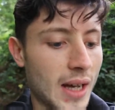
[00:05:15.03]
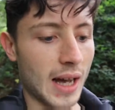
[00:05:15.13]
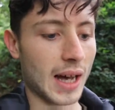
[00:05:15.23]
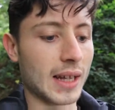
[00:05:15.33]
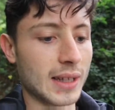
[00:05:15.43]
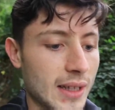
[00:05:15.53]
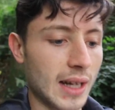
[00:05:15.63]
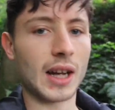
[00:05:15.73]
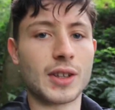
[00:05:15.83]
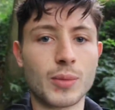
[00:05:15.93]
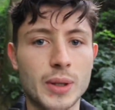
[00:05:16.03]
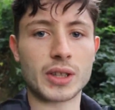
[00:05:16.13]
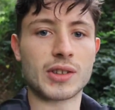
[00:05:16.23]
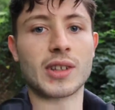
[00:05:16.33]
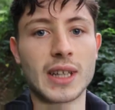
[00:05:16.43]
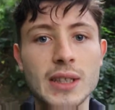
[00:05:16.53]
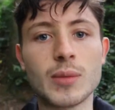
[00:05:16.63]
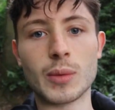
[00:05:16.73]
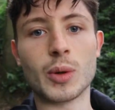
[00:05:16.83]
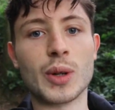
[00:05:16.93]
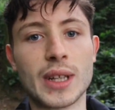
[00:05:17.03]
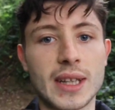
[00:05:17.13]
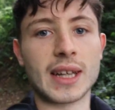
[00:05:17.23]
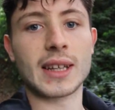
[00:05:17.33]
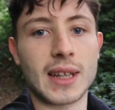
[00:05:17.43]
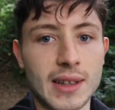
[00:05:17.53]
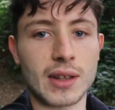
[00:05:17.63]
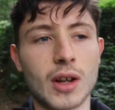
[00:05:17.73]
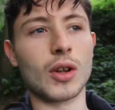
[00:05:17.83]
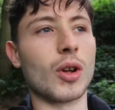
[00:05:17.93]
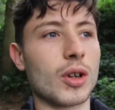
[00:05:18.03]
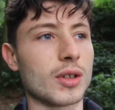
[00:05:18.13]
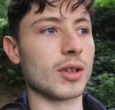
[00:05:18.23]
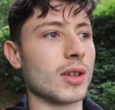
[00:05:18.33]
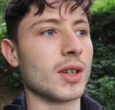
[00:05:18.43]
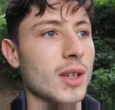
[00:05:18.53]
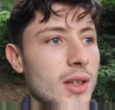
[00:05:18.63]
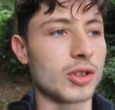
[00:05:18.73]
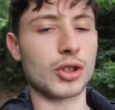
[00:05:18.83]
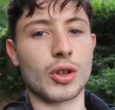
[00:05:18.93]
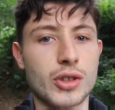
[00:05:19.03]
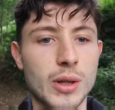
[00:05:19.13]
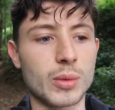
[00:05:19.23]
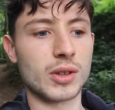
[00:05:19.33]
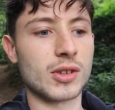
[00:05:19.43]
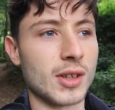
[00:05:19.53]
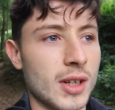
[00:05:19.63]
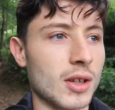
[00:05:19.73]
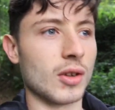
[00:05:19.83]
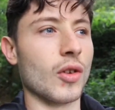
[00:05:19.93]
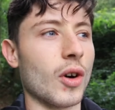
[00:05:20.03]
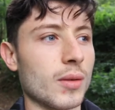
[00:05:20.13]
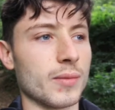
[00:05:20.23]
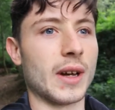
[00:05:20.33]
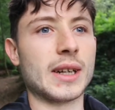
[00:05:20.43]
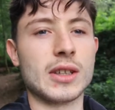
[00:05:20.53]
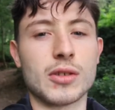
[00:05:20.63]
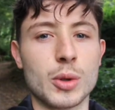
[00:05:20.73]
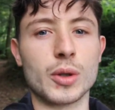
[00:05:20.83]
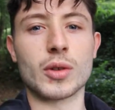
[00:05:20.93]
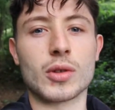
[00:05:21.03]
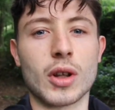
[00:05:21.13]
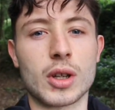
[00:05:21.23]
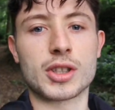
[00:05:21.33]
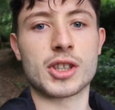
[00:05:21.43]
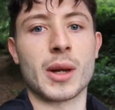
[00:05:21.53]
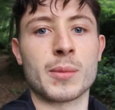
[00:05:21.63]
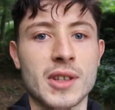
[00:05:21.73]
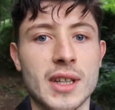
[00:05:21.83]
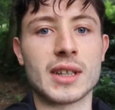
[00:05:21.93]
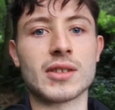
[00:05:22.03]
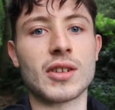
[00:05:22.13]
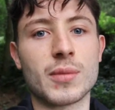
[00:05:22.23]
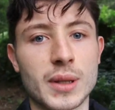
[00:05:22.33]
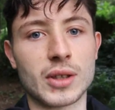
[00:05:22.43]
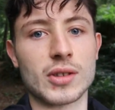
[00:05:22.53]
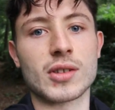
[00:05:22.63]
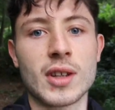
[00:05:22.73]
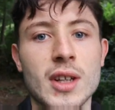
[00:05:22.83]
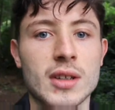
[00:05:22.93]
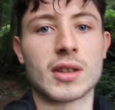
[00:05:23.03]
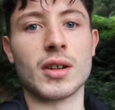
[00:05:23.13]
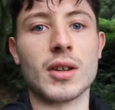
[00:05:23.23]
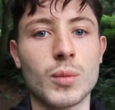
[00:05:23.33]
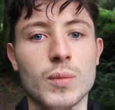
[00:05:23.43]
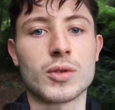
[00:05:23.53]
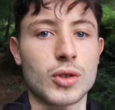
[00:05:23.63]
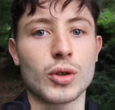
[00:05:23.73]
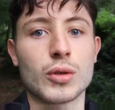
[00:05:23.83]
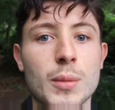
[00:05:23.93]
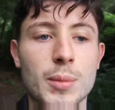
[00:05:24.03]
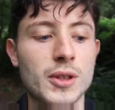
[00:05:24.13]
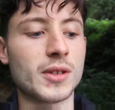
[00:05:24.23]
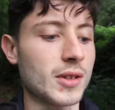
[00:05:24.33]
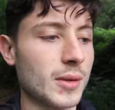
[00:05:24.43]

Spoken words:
And as we could see when we were in there, that a lot of the structure was not very smooth. There's a lot of chips in it and stuff because the tools were blunt.